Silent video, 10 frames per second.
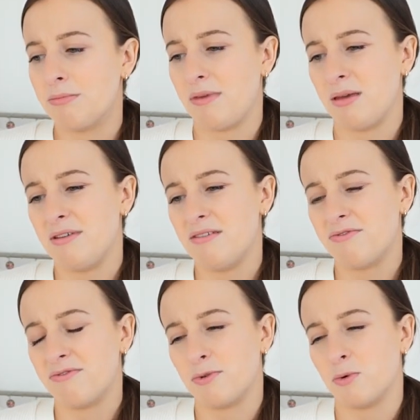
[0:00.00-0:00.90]

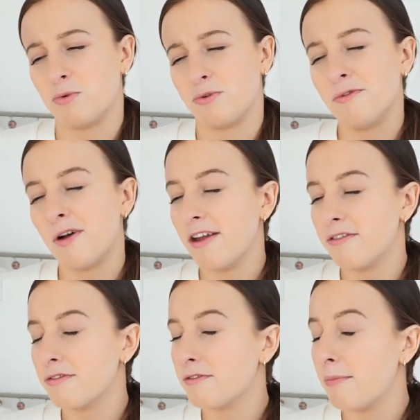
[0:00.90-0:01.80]
maybe four or
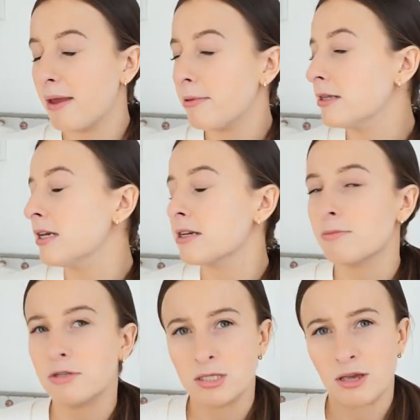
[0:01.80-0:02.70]
five, maybe
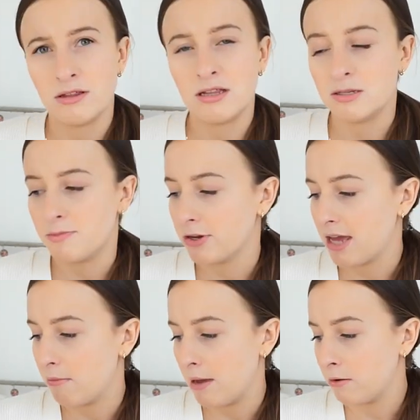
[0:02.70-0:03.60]
six months ago that this book
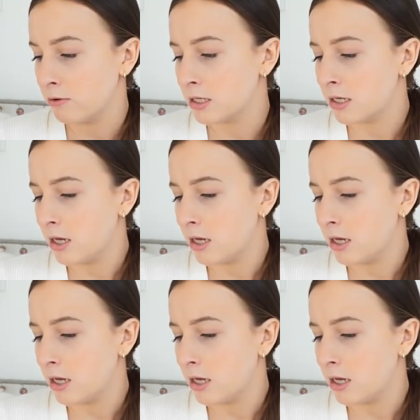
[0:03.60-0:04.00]
came out,